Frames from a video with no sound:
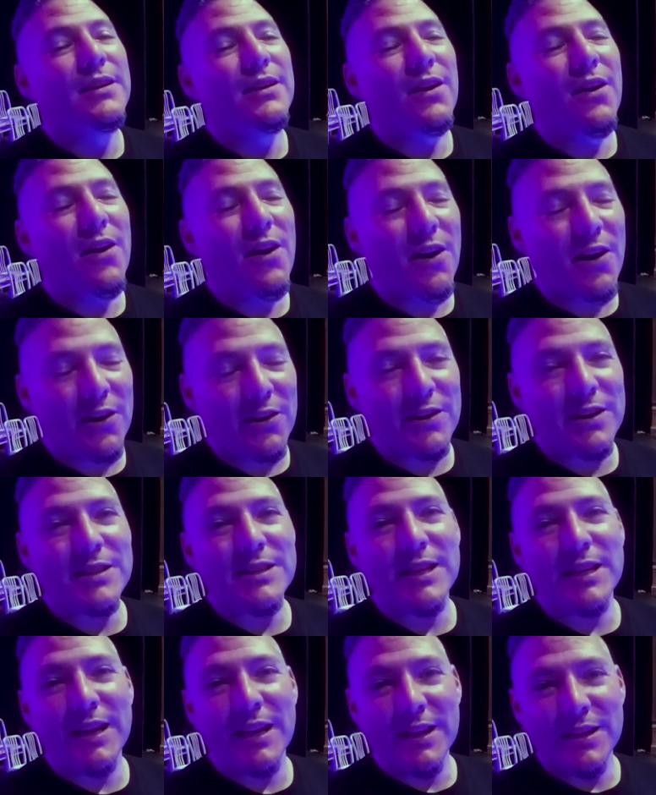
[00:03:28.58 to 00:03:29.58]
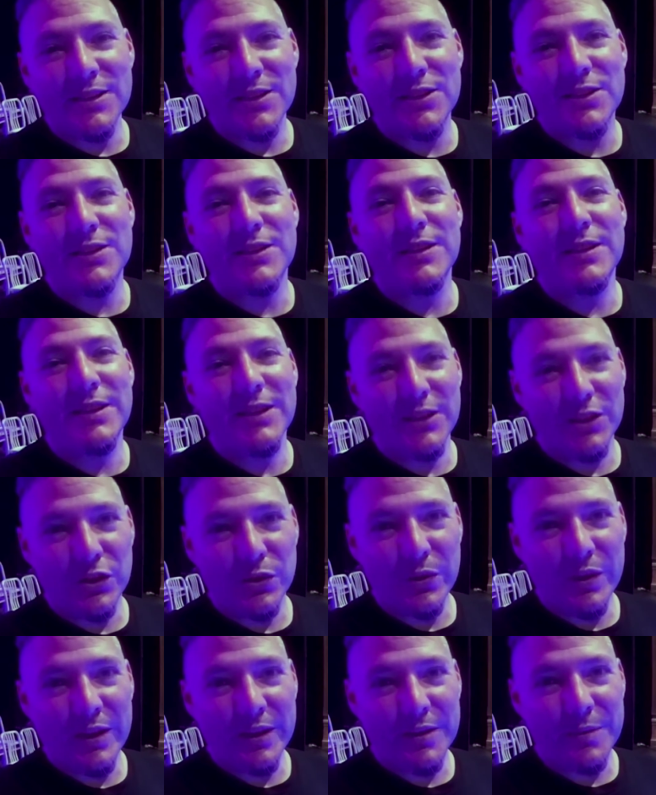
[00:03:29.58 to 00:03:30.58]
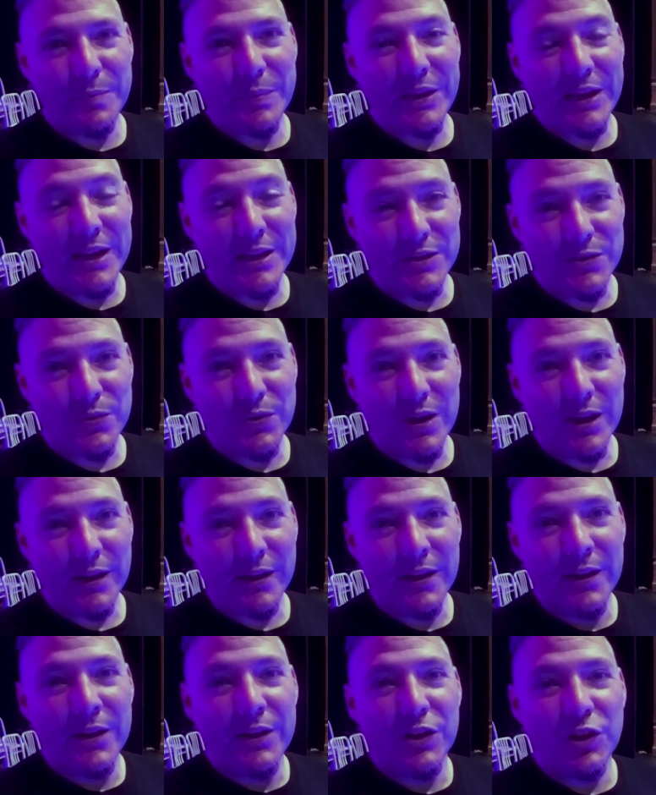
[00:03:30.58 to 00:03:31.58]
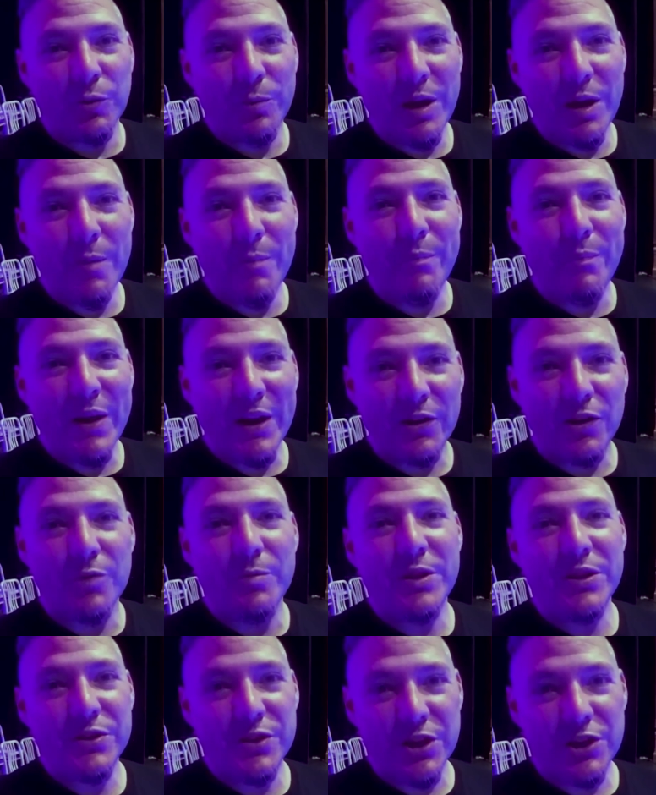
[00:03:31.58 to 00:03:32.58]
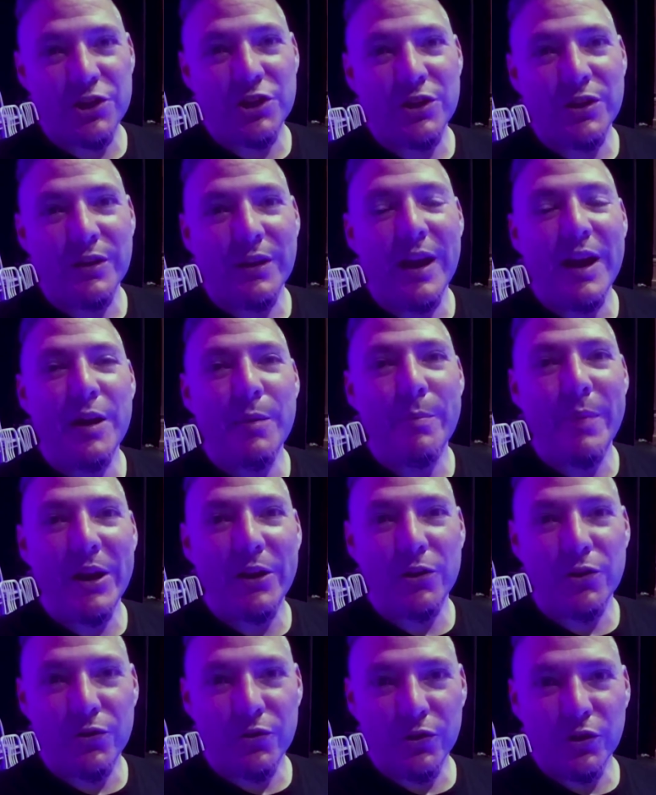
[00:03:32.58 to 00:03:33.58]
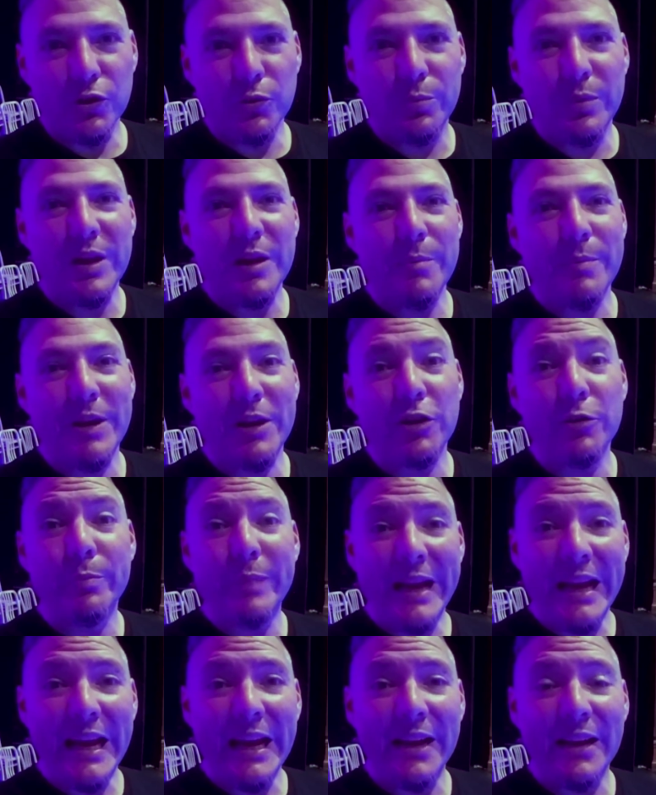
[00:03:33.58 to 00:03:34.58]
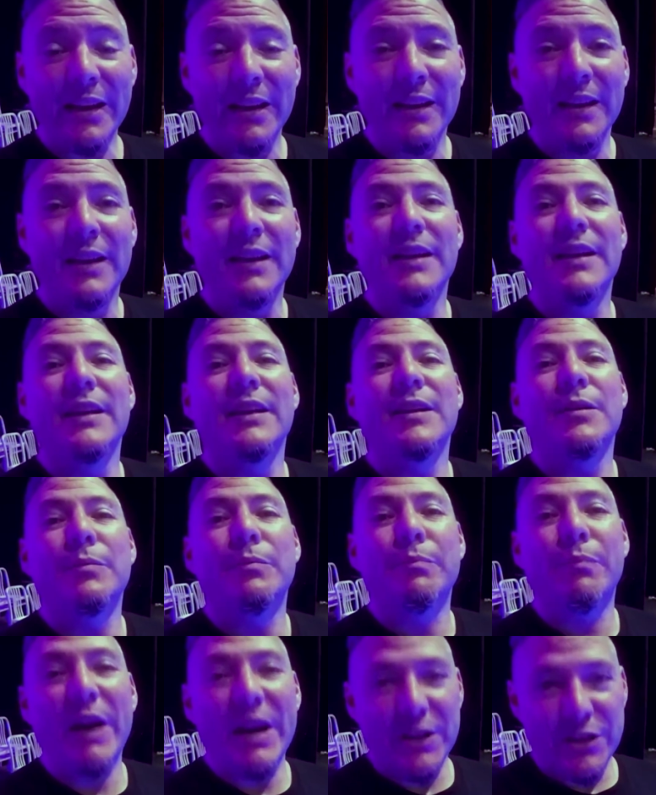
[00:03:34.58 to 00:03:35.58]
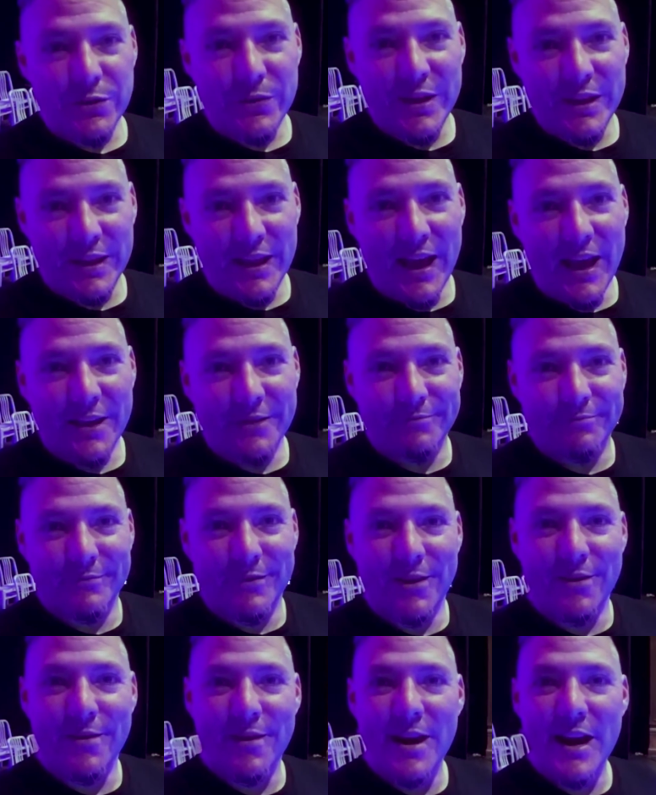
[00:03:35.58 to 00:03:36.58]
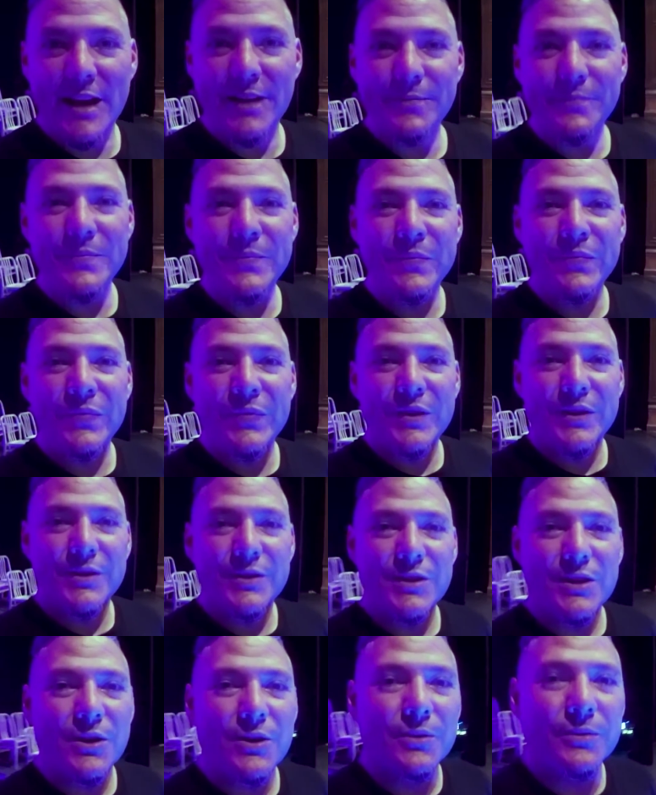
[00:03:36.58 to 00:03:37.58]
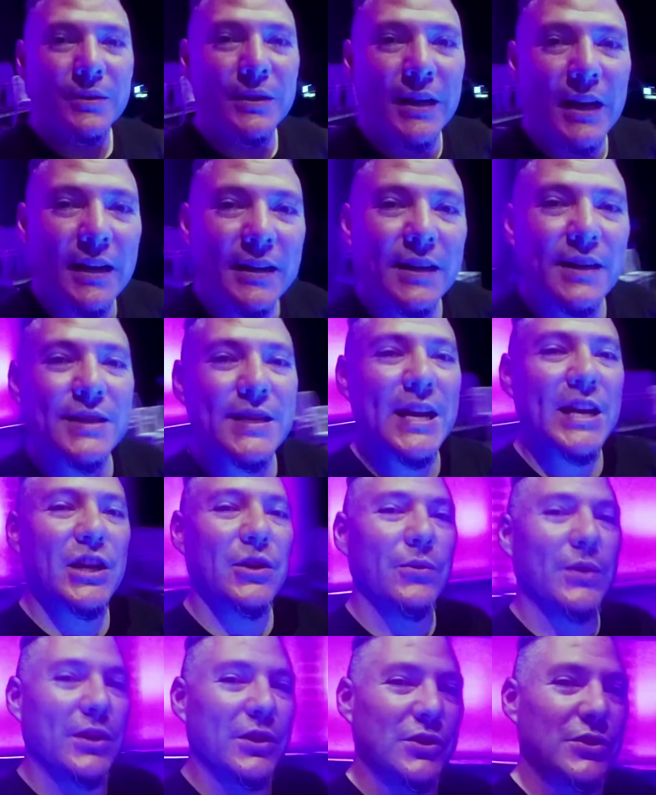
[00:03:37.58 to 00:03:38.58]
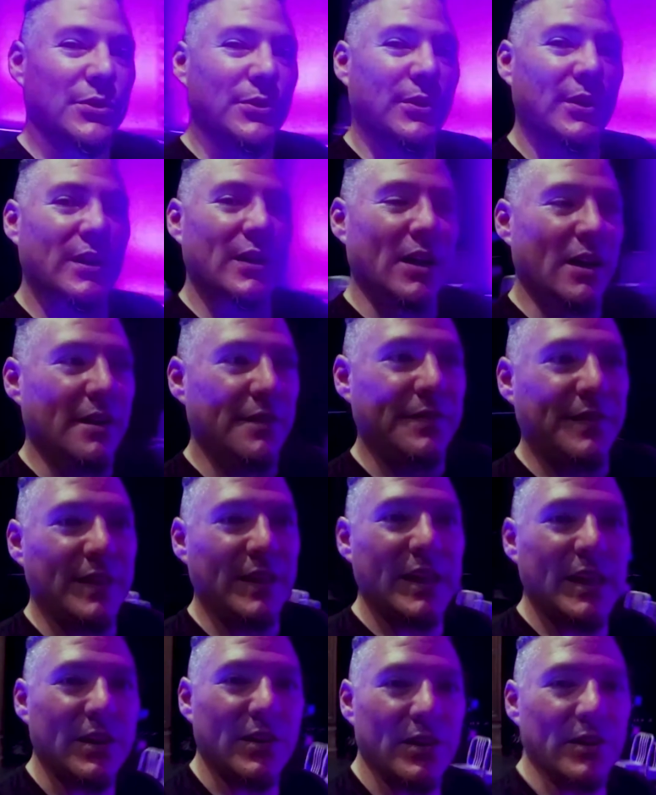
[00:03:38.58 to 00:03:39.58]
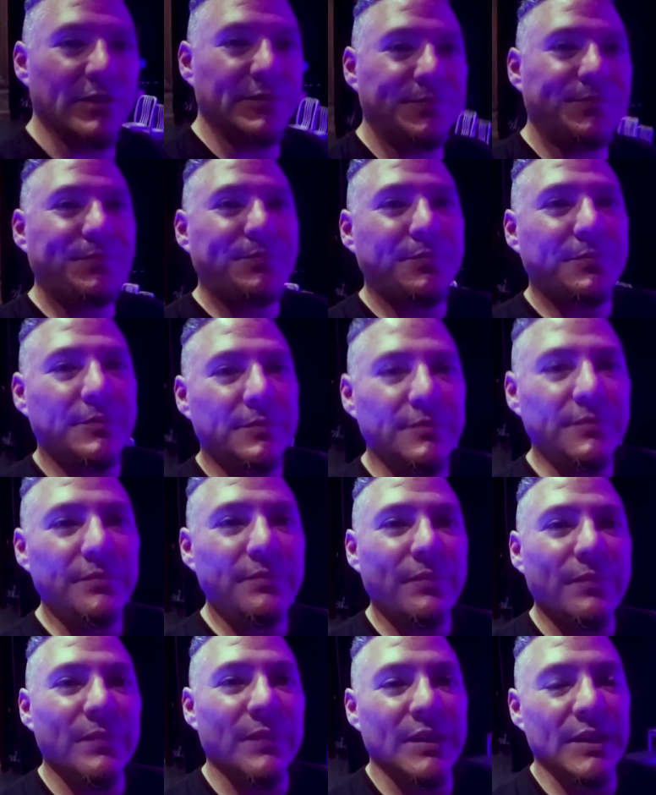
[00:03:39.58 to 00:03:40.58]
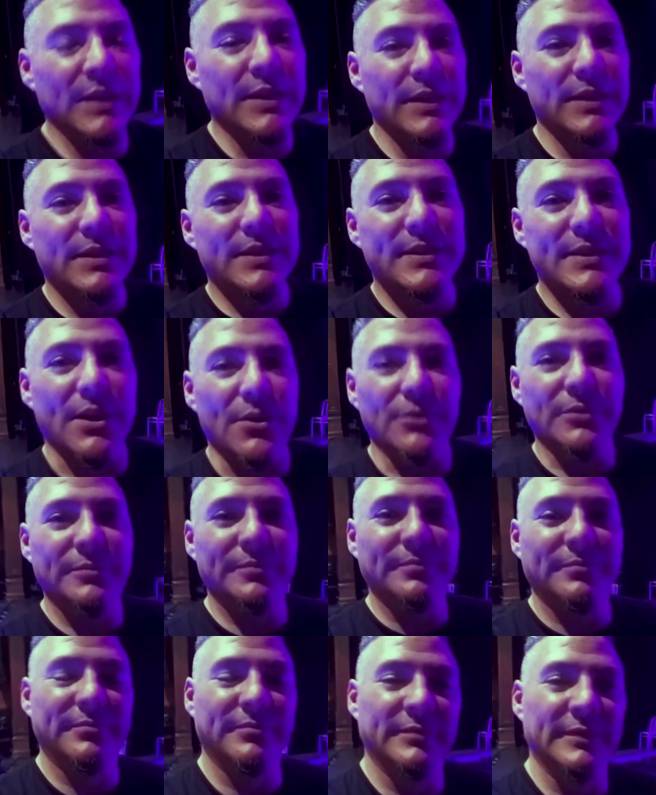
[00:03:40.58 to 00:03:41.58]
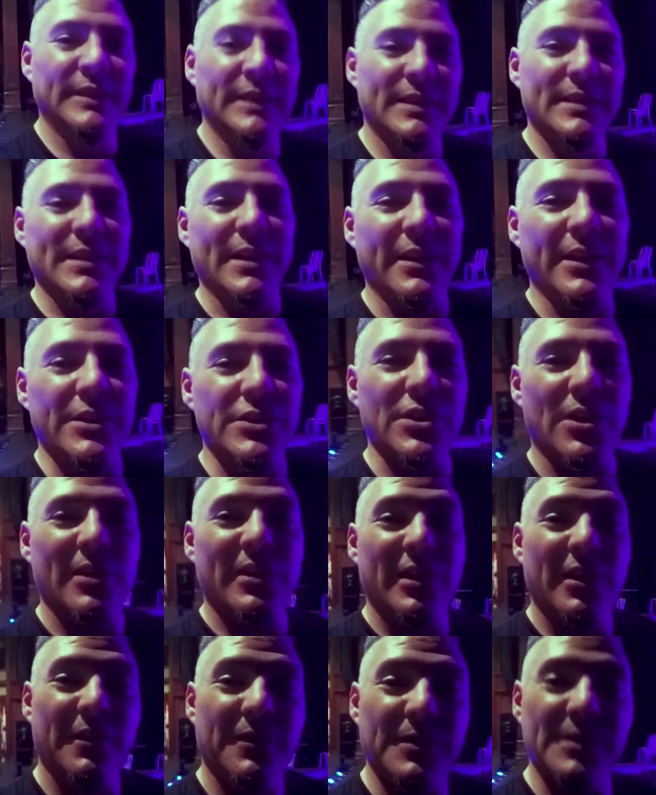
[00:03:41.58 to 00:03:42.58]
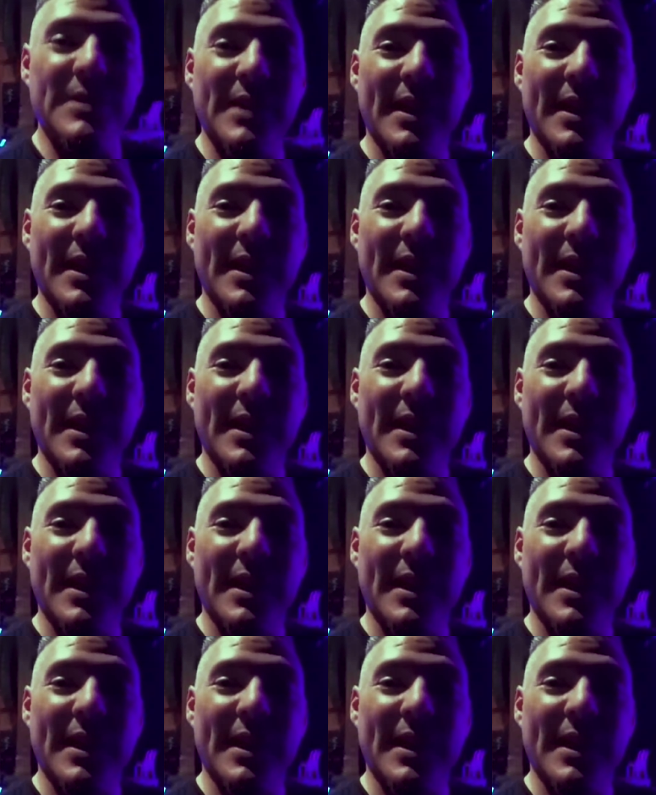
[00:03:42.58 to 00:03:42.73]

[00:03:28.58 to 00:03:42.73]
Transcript: hard as it is to deal with, but guess what? You'll be a better musician and a better group and a better band by doing that, all right? So I'm gonna take you on a tour of the gear. So, it's gonna get dark here for a